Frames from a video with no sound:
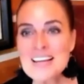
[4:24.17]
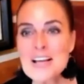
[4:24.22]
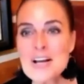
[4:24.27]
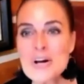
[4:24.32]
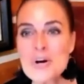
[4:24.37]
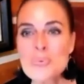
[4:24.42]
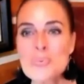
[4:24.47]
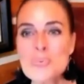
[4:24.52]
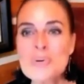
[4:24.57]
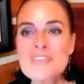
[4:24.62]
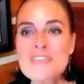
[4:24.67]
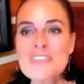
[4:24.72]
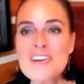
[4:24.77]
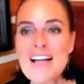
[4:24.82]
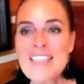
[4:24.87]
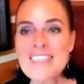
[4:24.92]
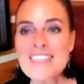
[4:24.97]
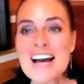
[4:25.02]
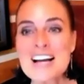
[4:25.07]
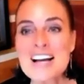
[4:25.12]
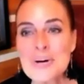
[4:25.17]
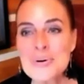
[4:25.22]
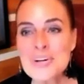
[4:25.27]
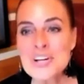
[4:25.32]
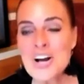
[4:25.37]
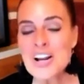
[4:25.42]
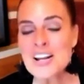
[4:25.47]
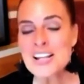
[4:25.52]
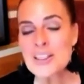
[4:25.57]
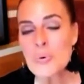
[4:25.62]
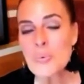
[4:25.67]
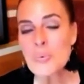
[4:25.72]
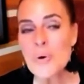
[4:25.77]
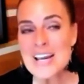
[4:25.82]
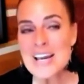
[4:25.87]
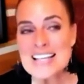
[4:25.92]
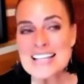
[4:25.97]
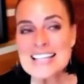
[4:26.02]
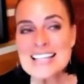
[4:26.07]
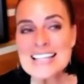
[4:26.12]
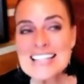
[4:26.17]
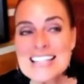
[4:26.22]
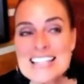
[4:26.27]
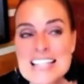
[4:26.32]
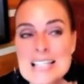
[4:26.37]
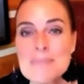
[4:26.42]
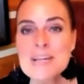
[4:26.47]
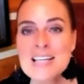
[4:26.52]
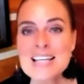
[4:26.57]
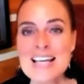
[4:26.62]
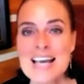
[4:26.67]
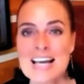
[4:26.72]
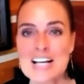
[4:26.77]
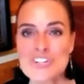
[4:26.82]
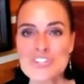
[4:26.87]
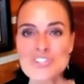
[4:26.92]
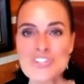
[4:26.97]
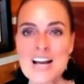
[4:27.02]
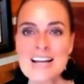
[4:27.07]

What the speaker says: We've got that going on in the white kidney bean extract,